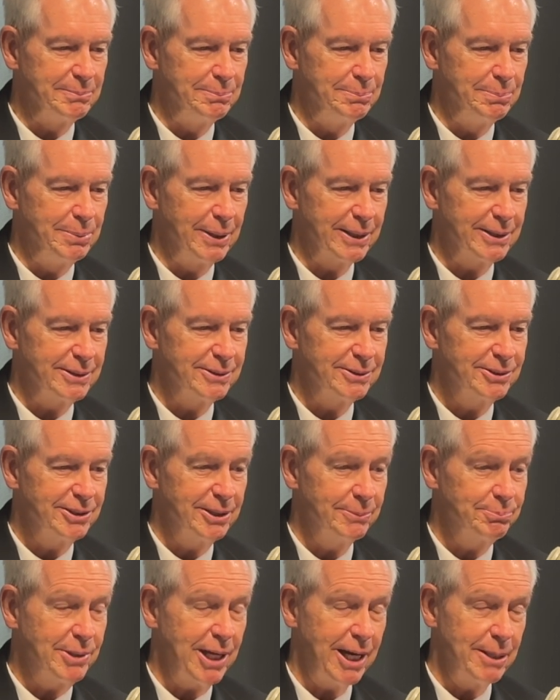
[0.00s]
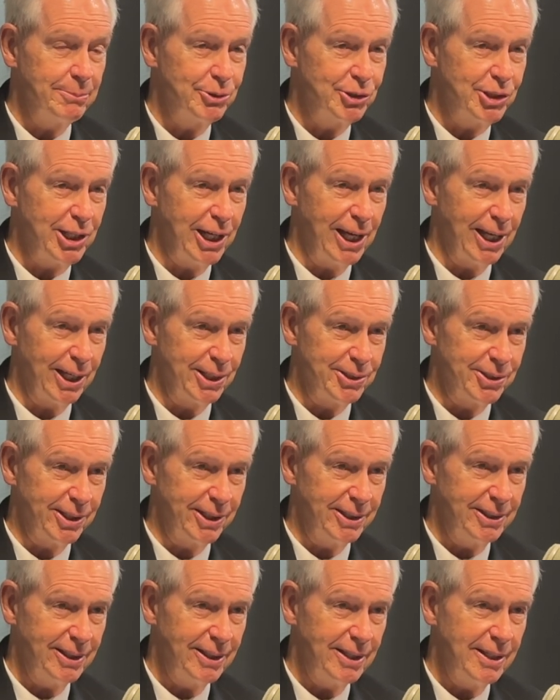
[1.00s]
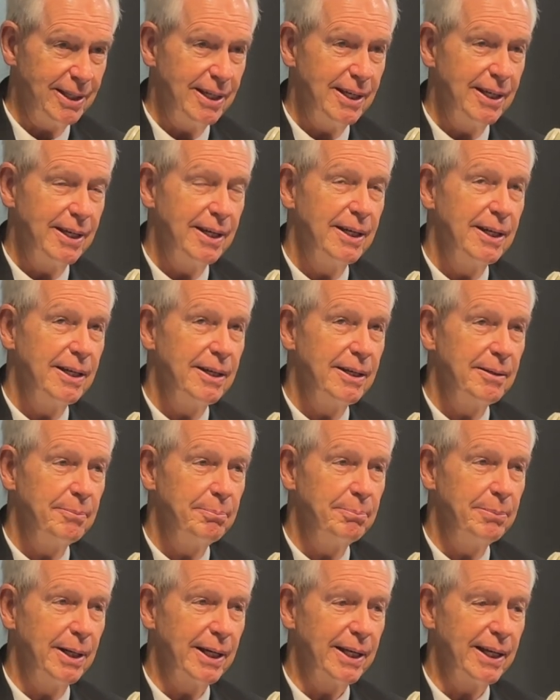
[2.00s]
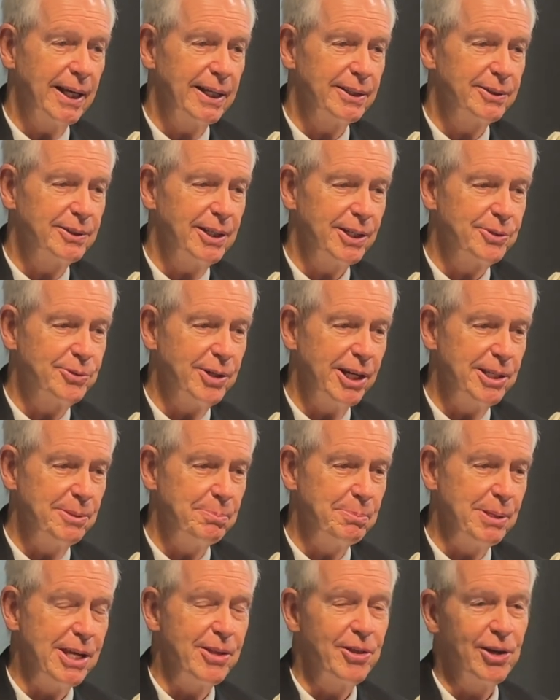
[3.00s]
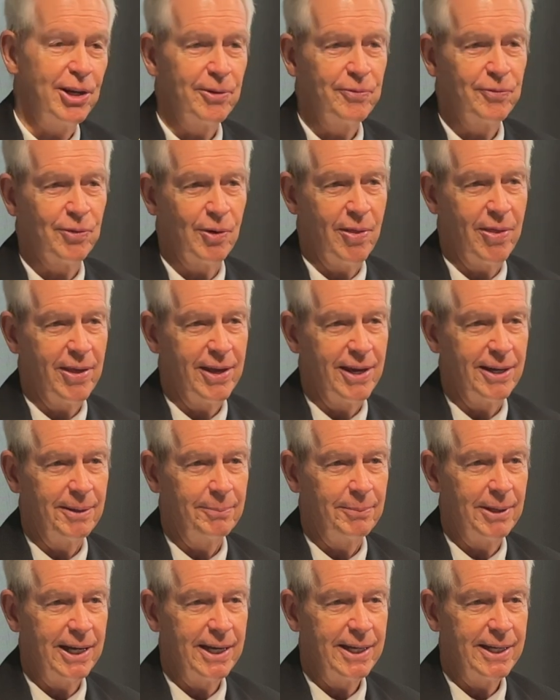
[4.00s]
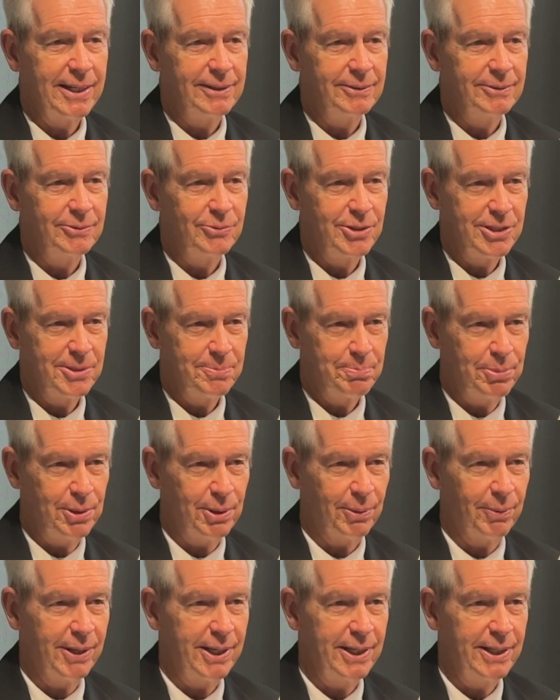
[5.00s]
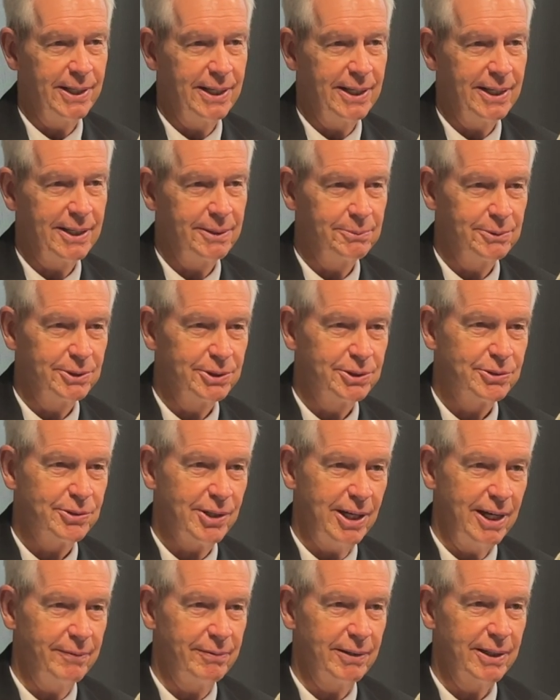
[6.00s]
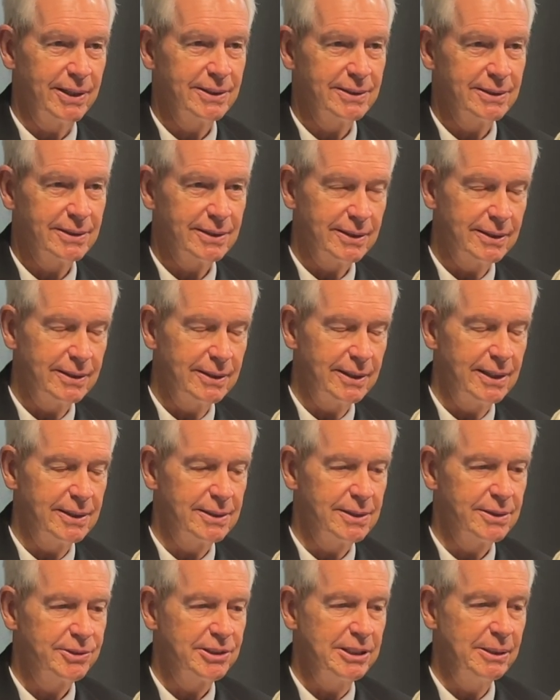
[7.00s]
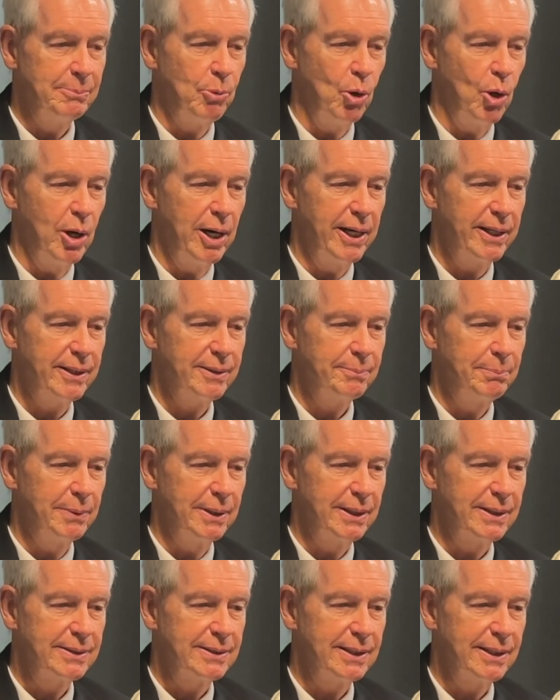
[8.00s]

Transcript: but sometimes challenging. But I tried to be there for them. With Purina, I was traveling somewhat, but